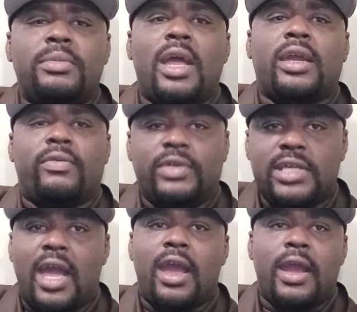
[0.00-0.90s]
Duncan
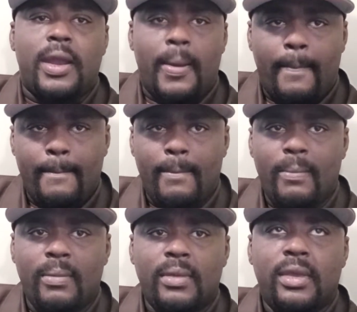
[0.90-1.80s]
retired,
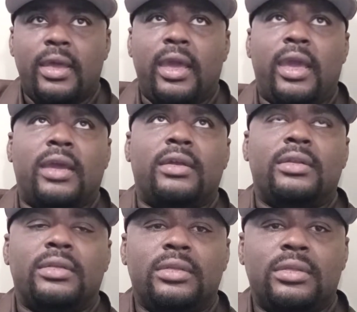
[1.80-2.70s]

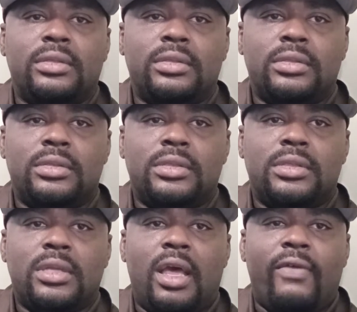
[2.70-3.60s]
and
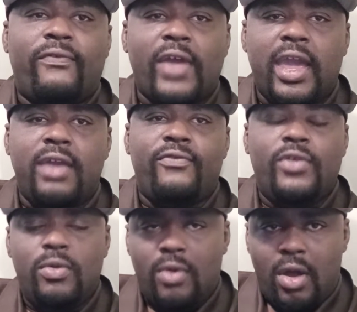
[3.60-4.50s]
a fan
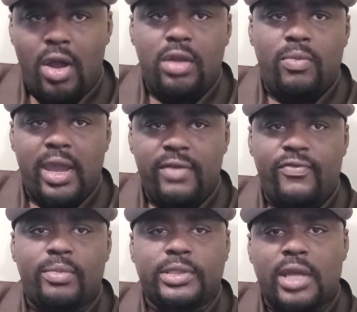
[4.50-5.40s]
flew all the way
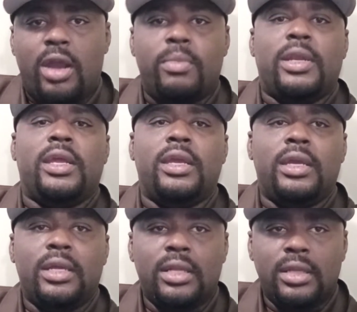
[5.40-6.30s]
from Germany
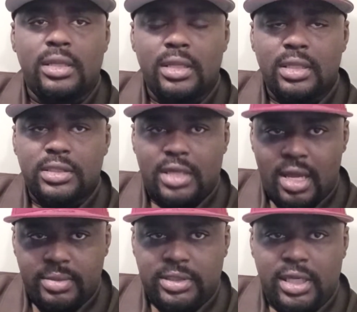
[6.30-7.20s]
to
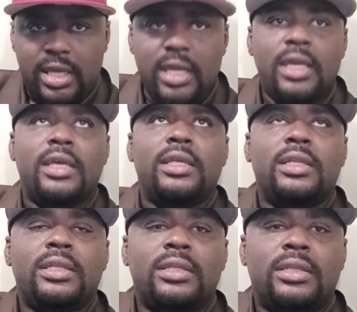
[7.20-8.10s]
come see
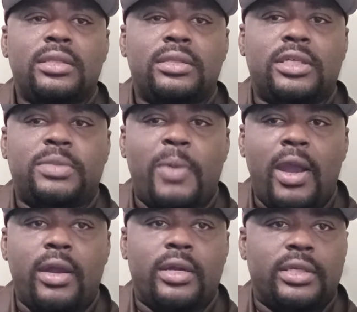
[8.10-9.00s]
the
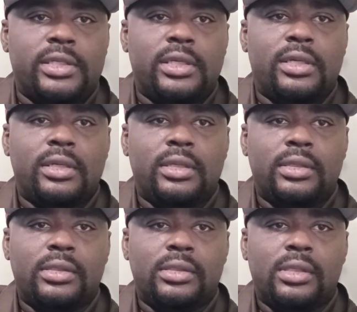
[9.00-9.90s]
Spurs,
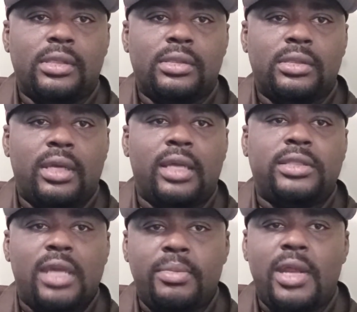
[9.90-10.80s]

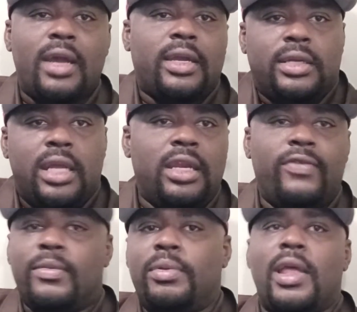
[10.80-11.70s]
and Tim Duncan didn't
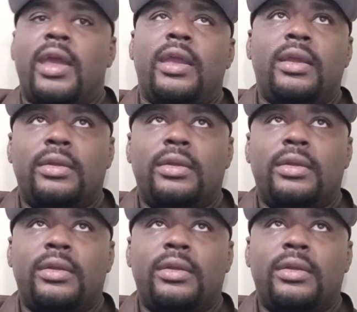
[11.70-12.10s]
even play.